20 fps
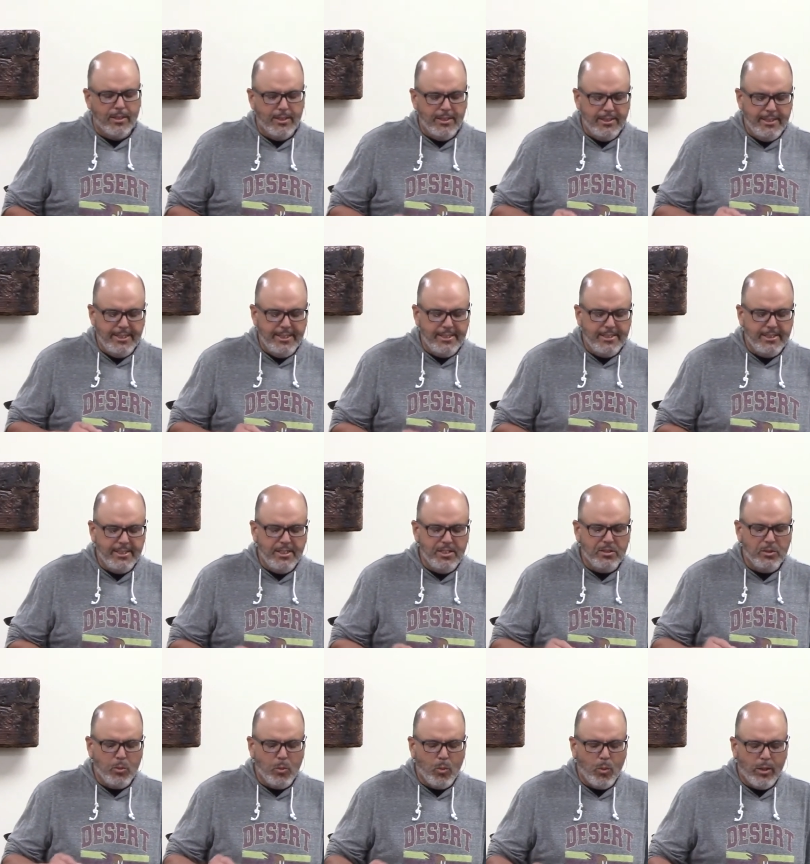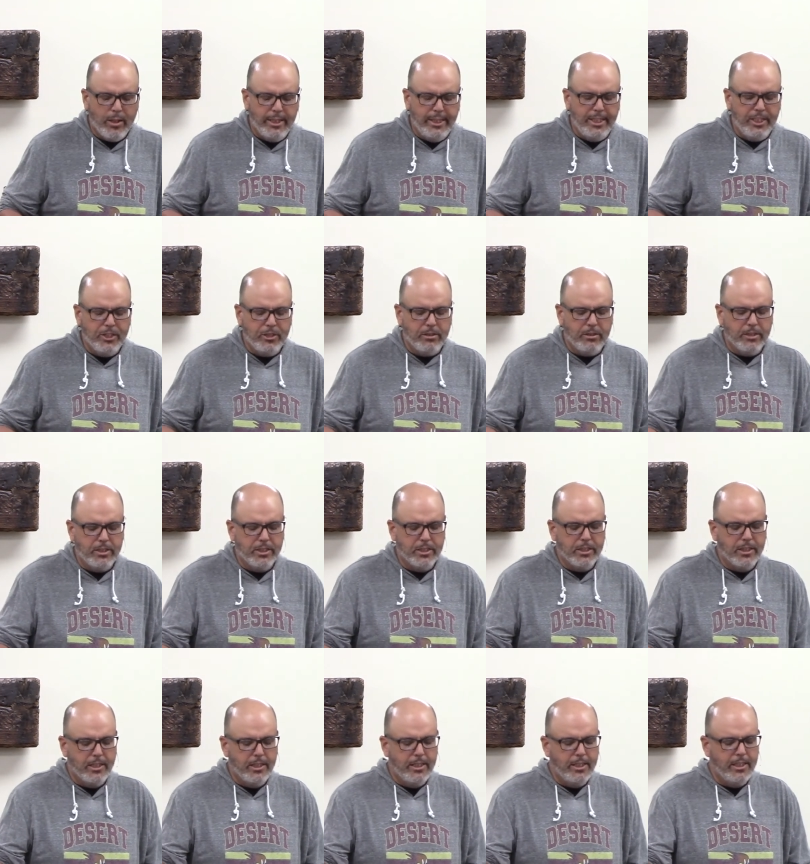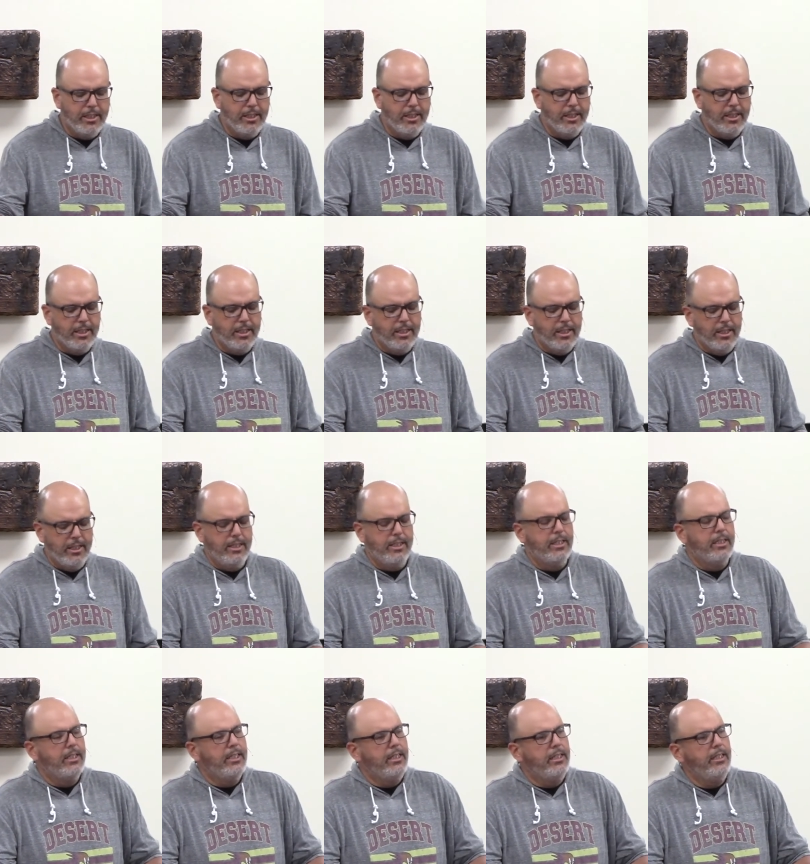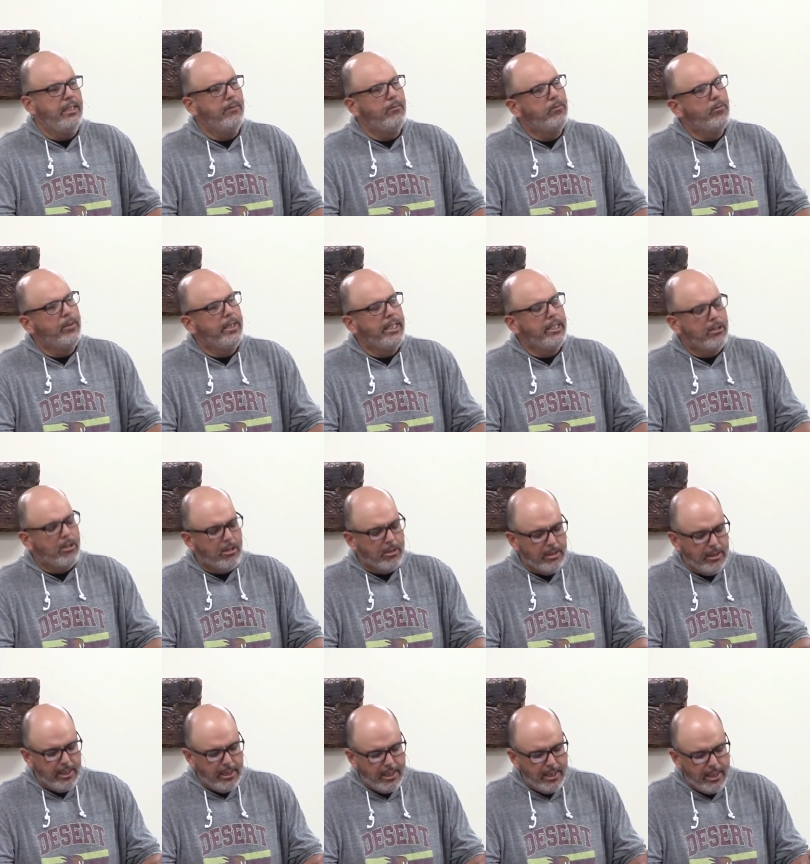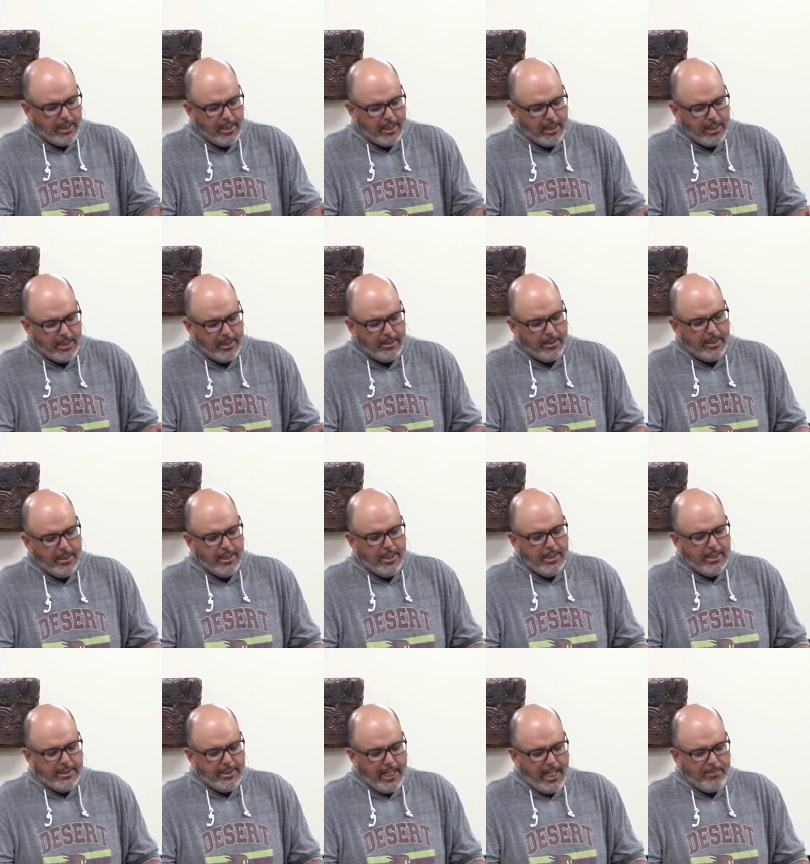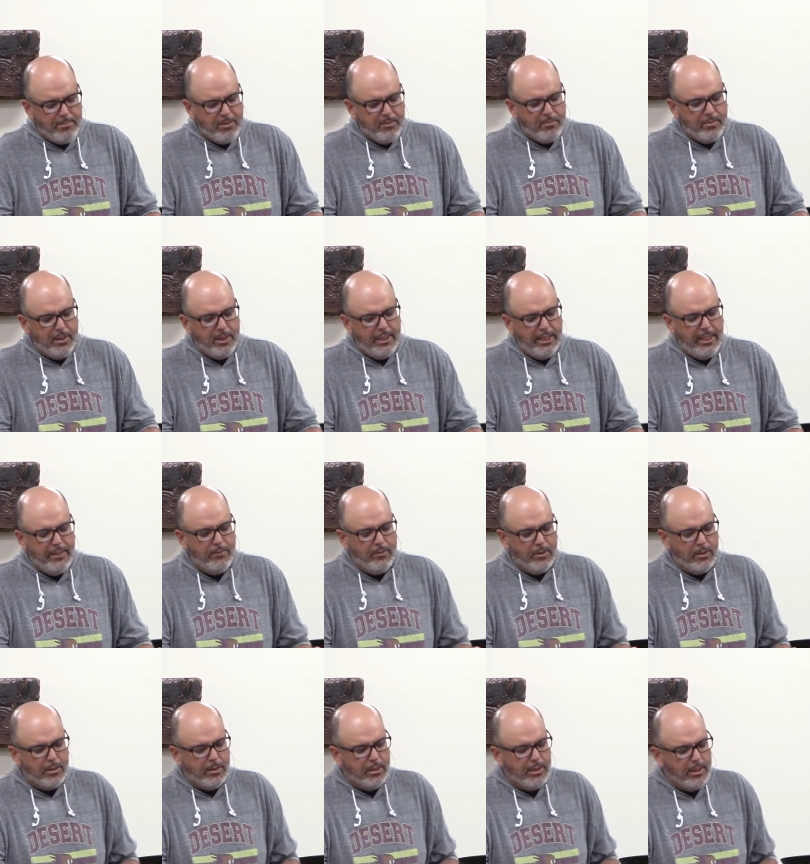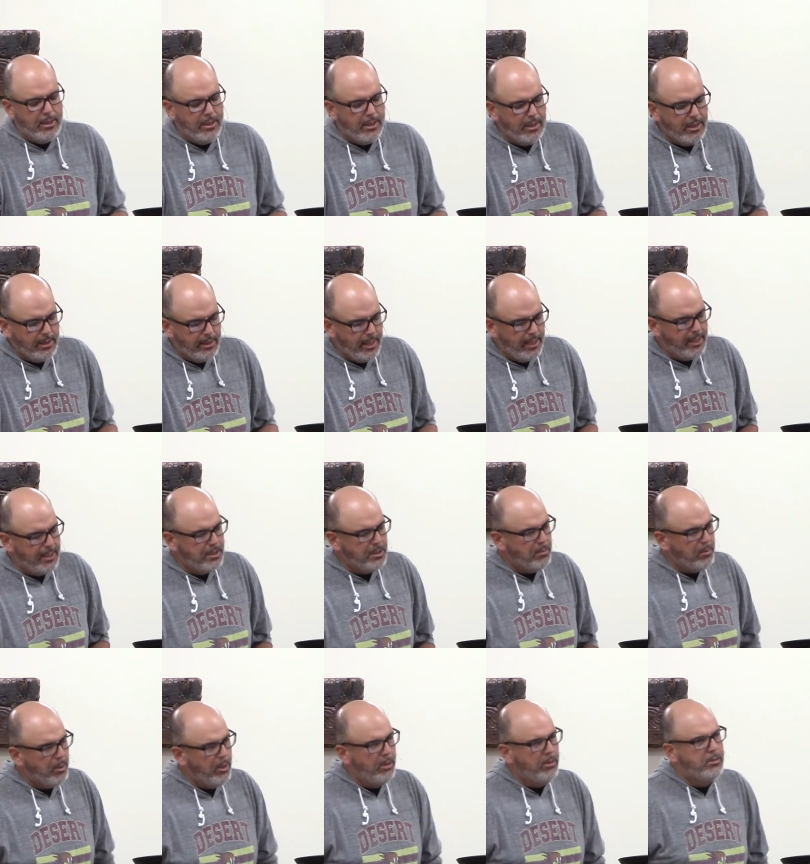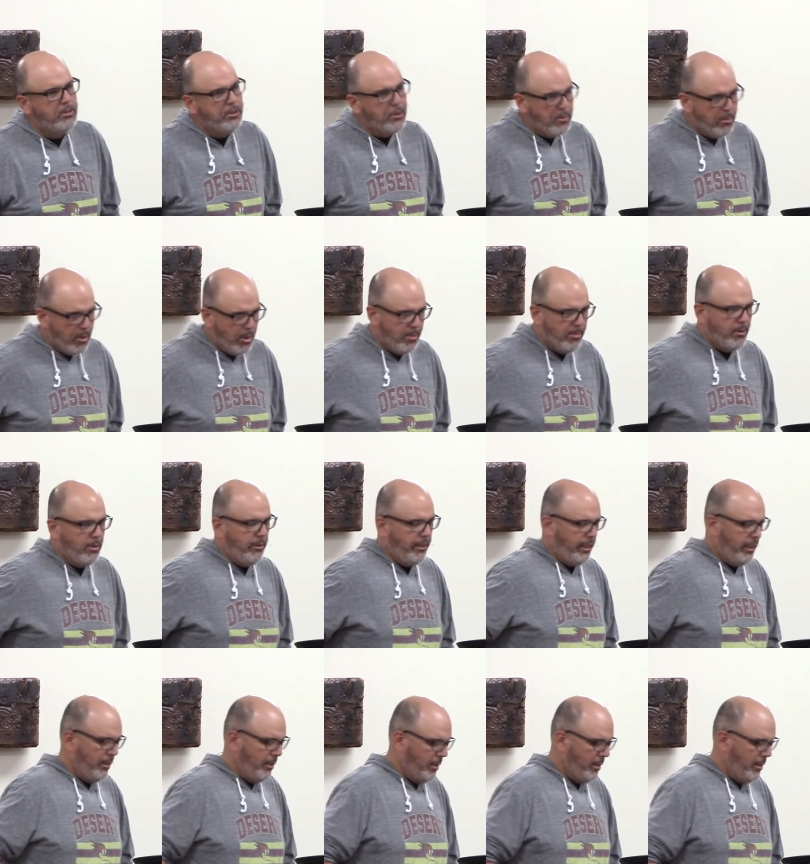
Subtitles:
This is a warning, church. If we are a type of believer that is prone to murmuring,